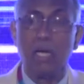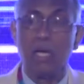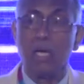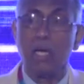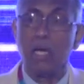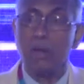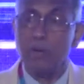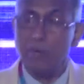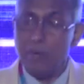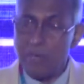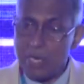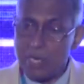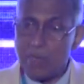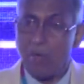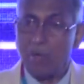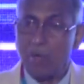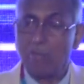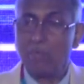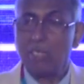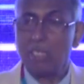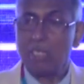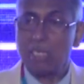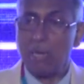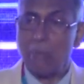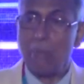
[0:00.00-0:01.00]
very often
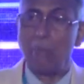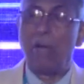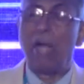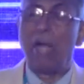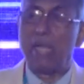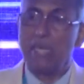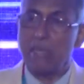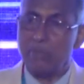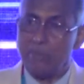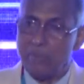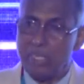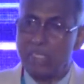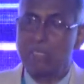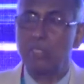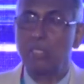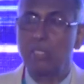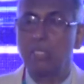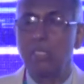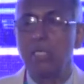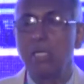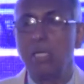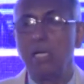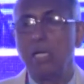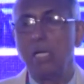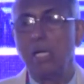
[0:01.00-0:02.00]
combined with
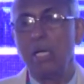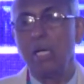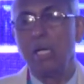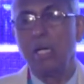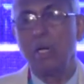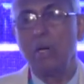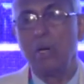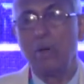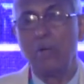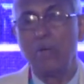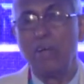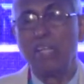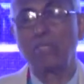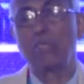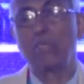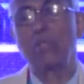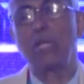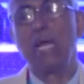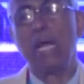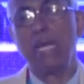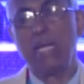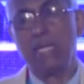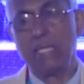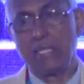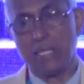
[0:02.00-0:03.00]

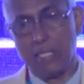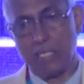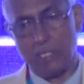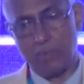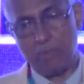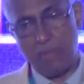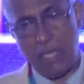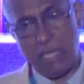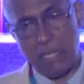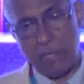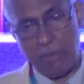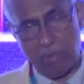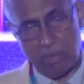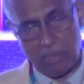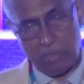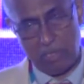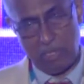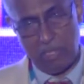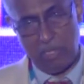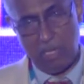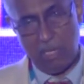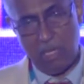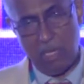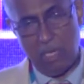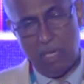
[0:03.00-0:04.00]
vasodilators being used.
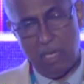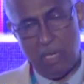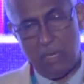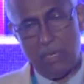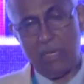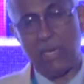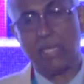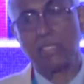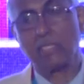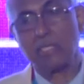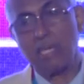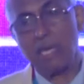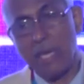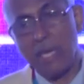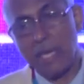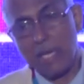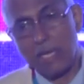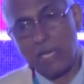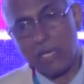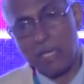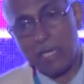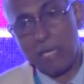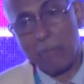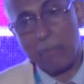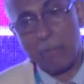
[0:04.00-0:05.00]
Drugs like
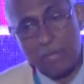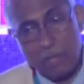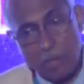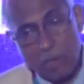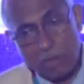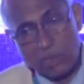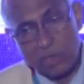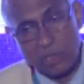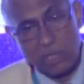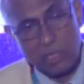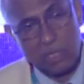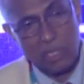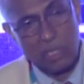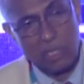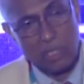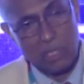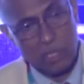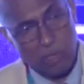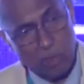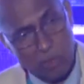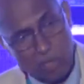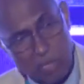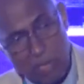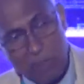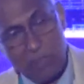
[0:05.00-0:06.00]
epidosin,
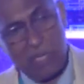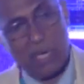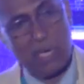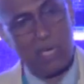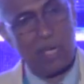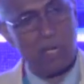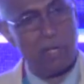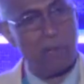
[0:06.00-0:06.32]
drotaverine